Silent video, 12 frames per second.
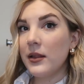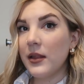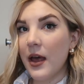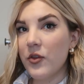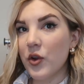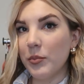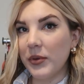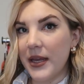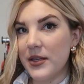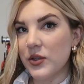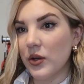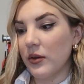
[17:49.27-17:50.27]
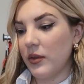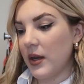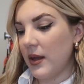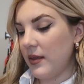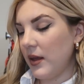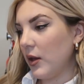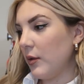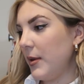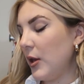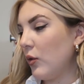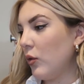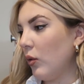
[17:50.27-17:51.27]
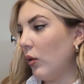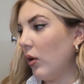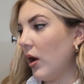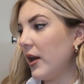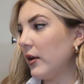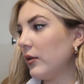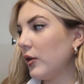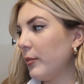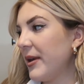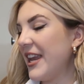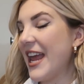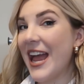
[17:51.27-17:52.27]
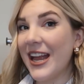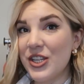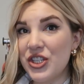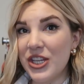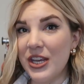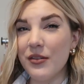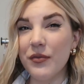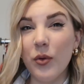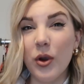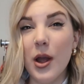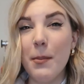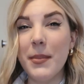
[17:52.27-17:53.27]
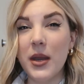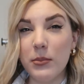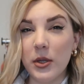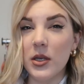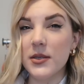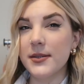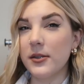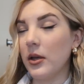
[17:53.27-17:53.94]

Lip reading: leather blazer that I think could be cool and a little bit edgy for a minimalist